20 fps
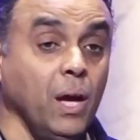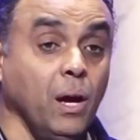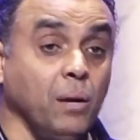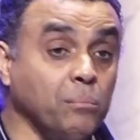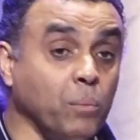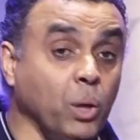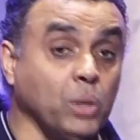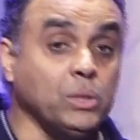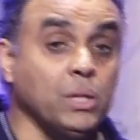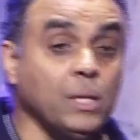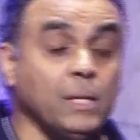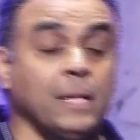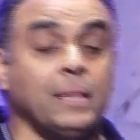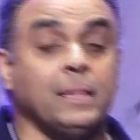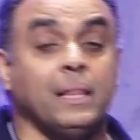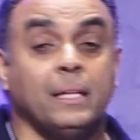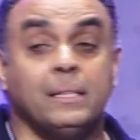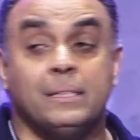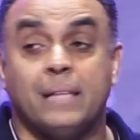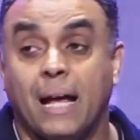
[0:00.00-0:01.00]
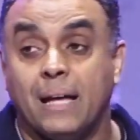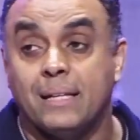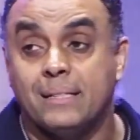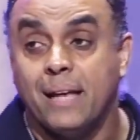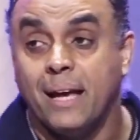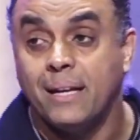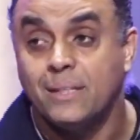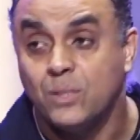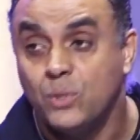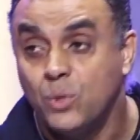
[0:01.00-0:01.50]
Most of the things, the answer
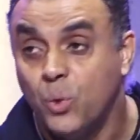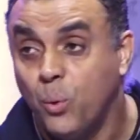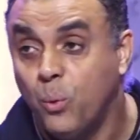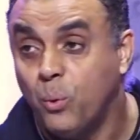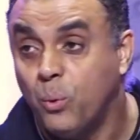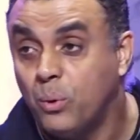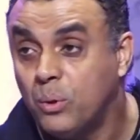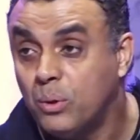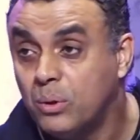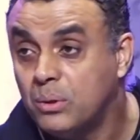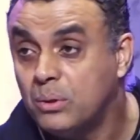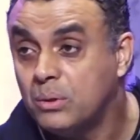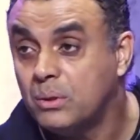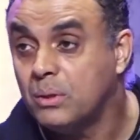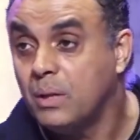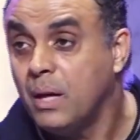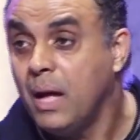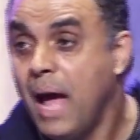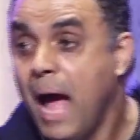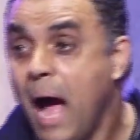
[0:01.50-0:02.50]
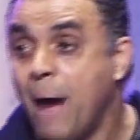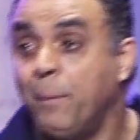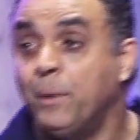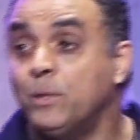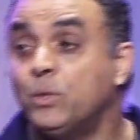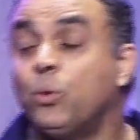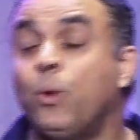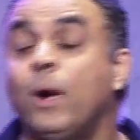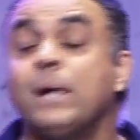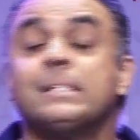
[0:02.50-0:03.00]
is no. I want
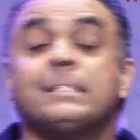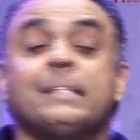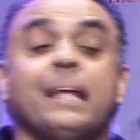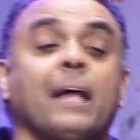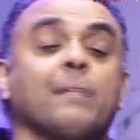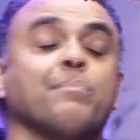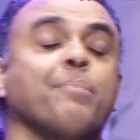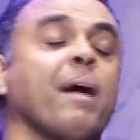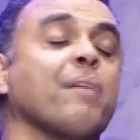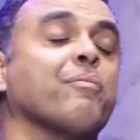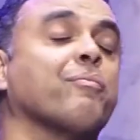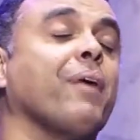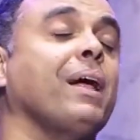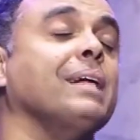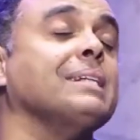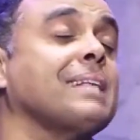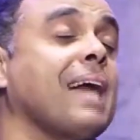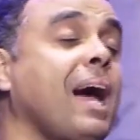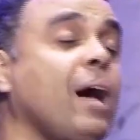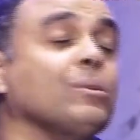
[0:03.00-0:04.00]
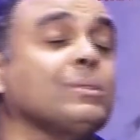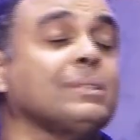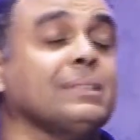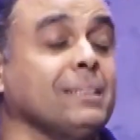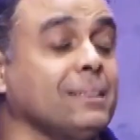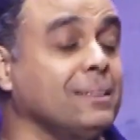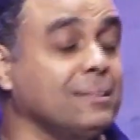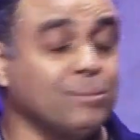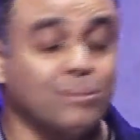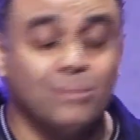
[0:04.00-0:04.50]
to go and stay at my friend's house
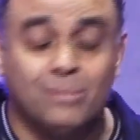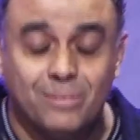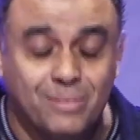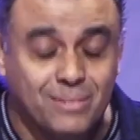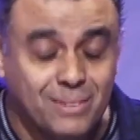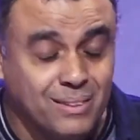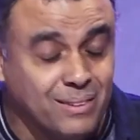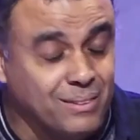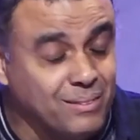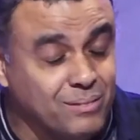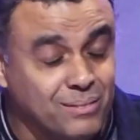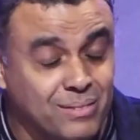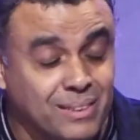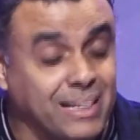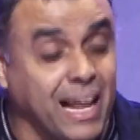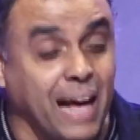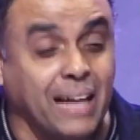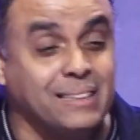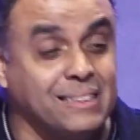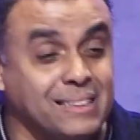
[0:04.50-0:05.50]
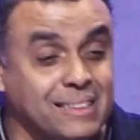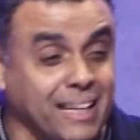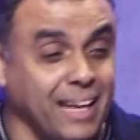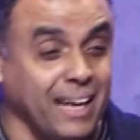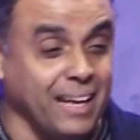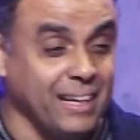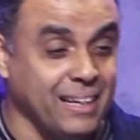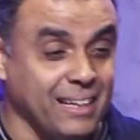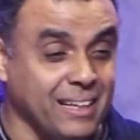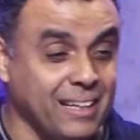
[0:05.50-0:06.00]
till next year.